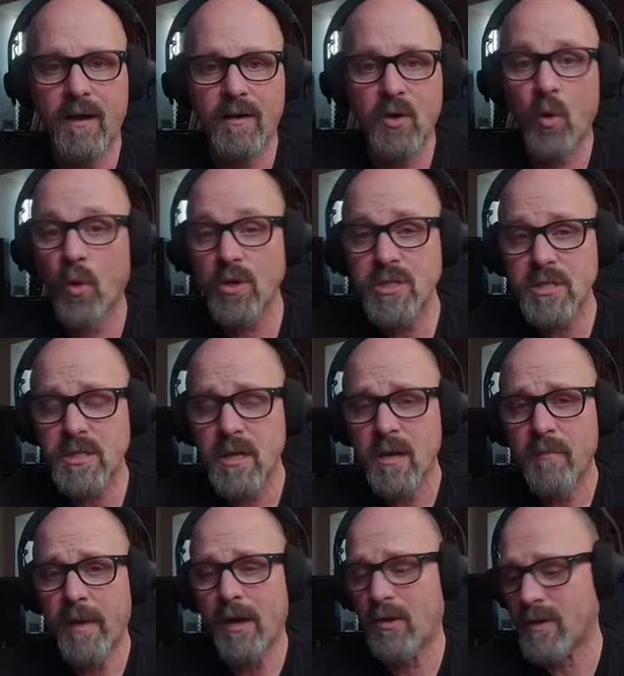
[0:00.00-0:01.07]
course,
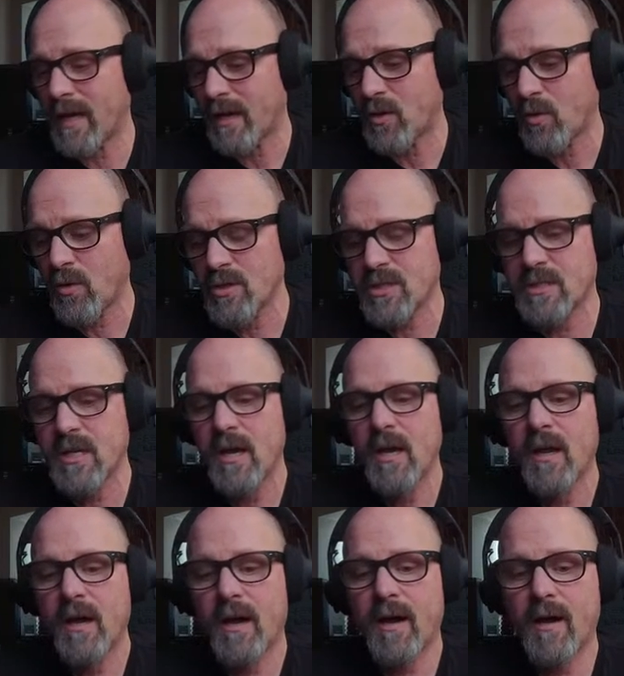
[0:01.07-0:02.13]
my online course,
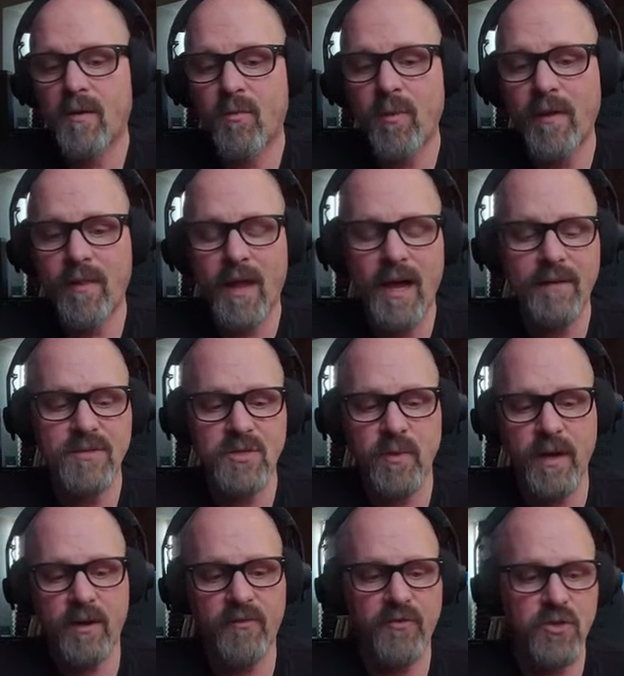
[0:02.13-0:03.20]
went live. So we
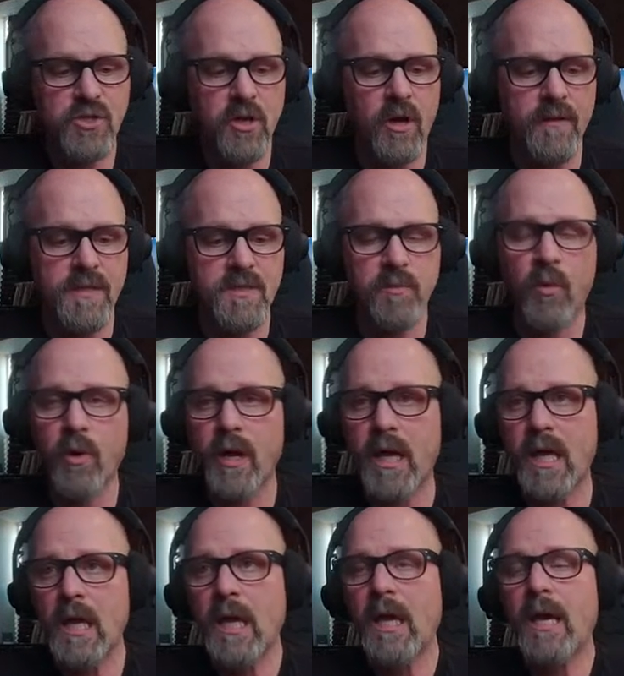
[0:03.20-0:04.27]
had our first call this
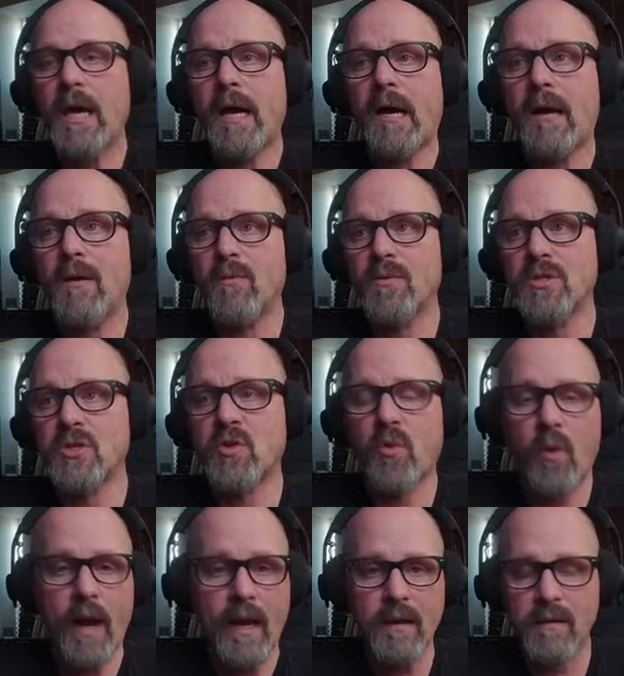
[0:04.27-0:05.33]
morning. It was
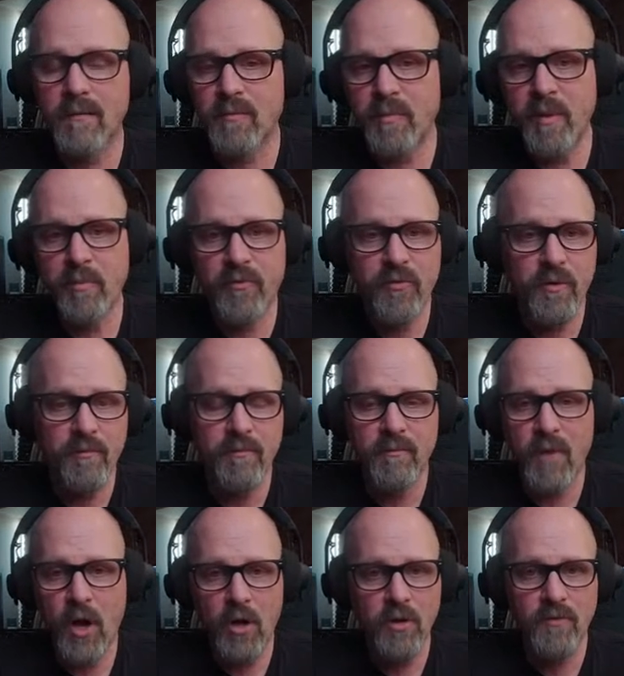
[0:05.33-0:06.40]
great. People from
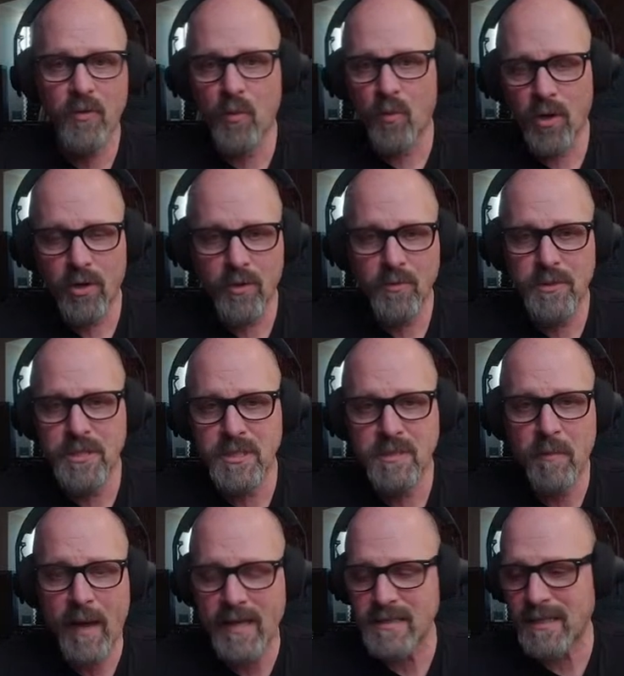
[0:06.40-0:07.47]
all over the world, which is
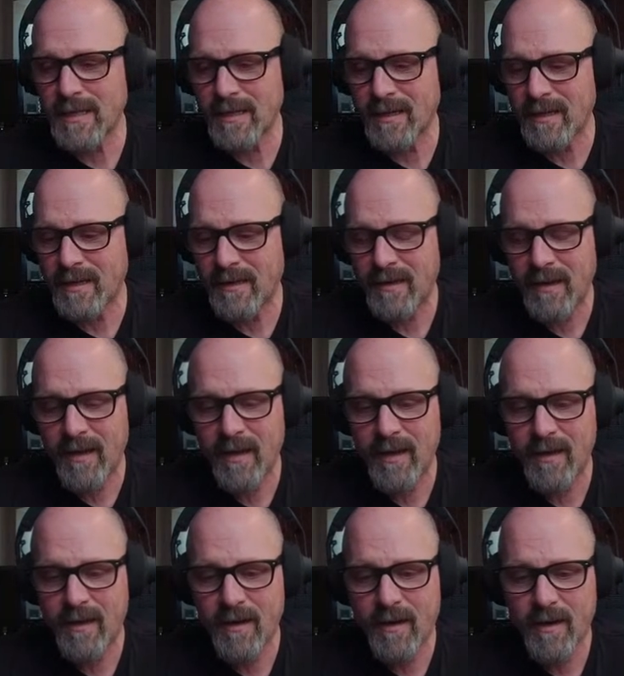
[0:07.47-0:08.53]
amazing,
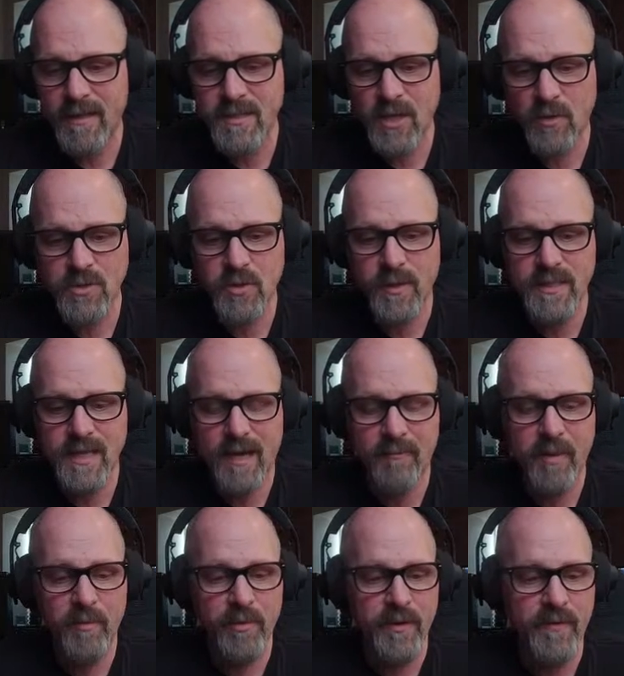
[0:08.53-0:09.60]
and it's always great to have
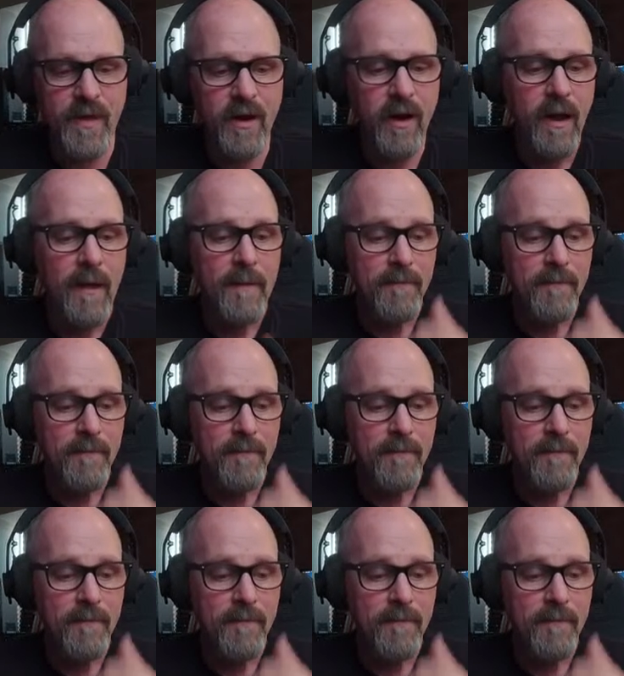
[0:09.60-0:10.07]
people in there.